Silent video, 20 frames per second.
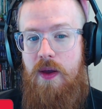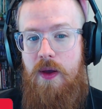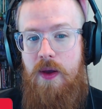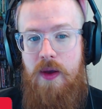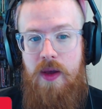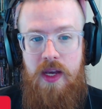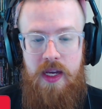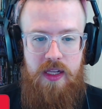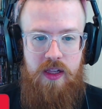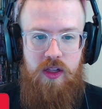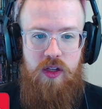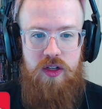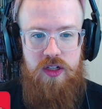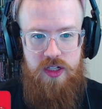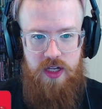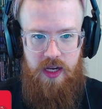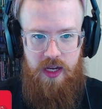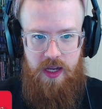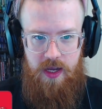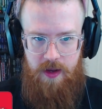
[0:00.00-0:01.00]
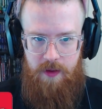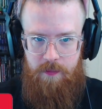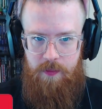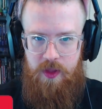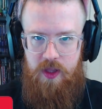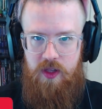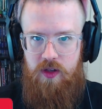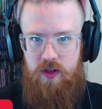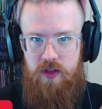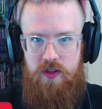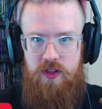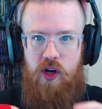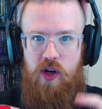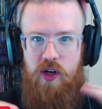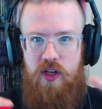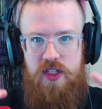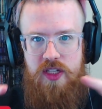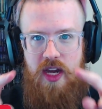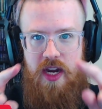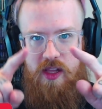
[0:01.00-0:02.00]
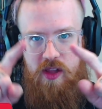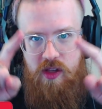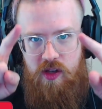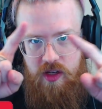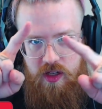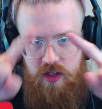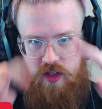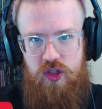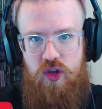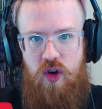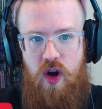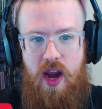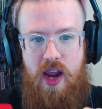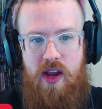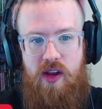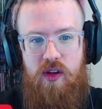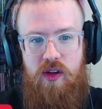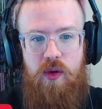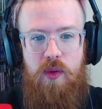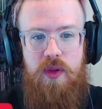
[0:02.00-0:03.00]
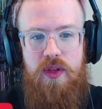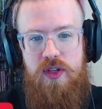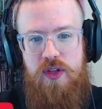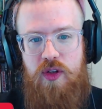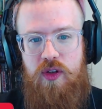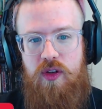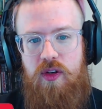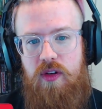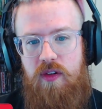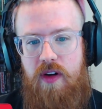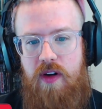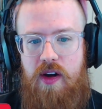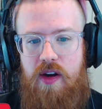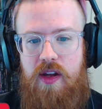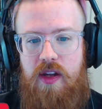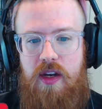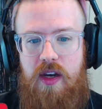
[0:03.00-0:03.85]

It looks like a little dark-sided looking triangle with a circle around it.